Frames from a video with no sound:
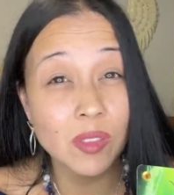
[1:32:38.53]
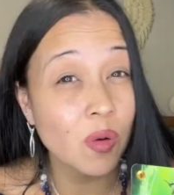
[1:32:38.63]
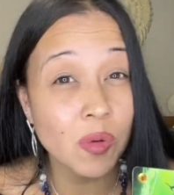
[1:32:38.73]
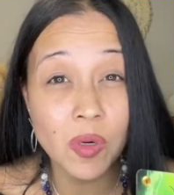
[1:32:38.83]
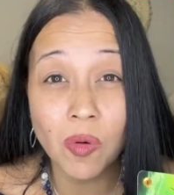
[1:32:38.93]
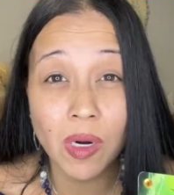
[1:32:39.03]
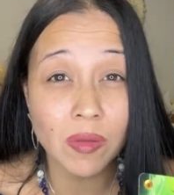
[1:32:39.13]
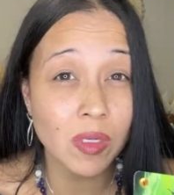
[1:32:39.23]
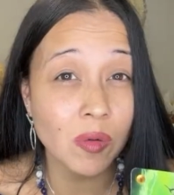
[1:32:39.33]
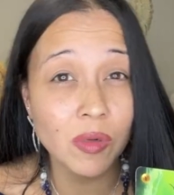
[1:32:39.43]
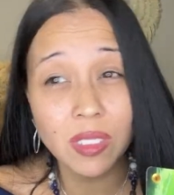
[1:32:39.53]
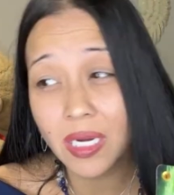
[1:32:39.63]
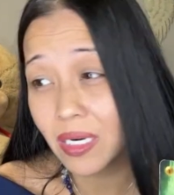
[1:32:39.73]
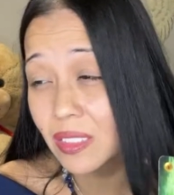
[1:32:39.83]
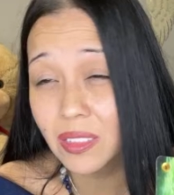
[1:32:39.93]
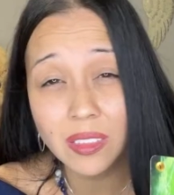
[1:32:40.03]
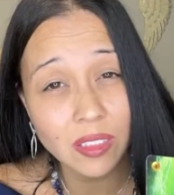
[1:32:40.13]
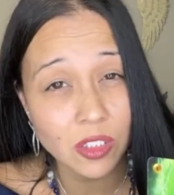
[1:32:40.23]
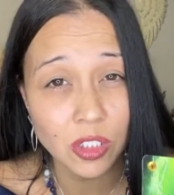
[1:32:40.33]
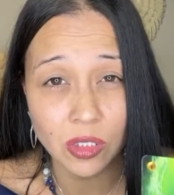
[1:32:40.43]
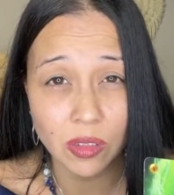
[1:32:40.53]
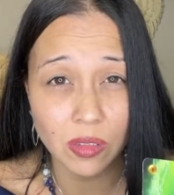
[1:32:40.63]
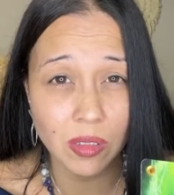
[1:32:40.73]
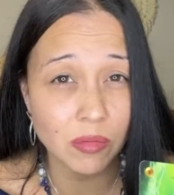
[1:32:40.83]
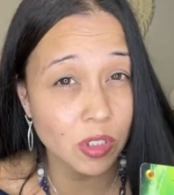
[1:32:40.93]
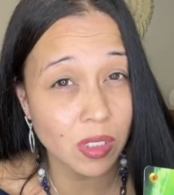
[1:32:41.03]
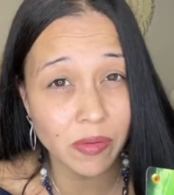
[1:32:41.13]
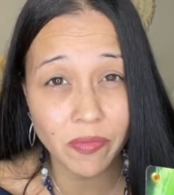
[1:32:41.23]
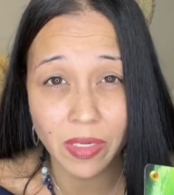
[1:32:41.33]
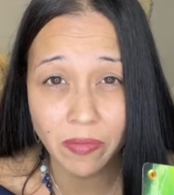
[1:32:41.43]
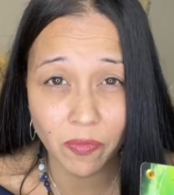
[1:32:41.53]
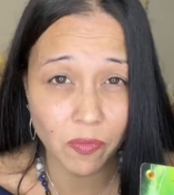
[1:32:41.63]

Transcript: Don't go out there with that intention of trying to find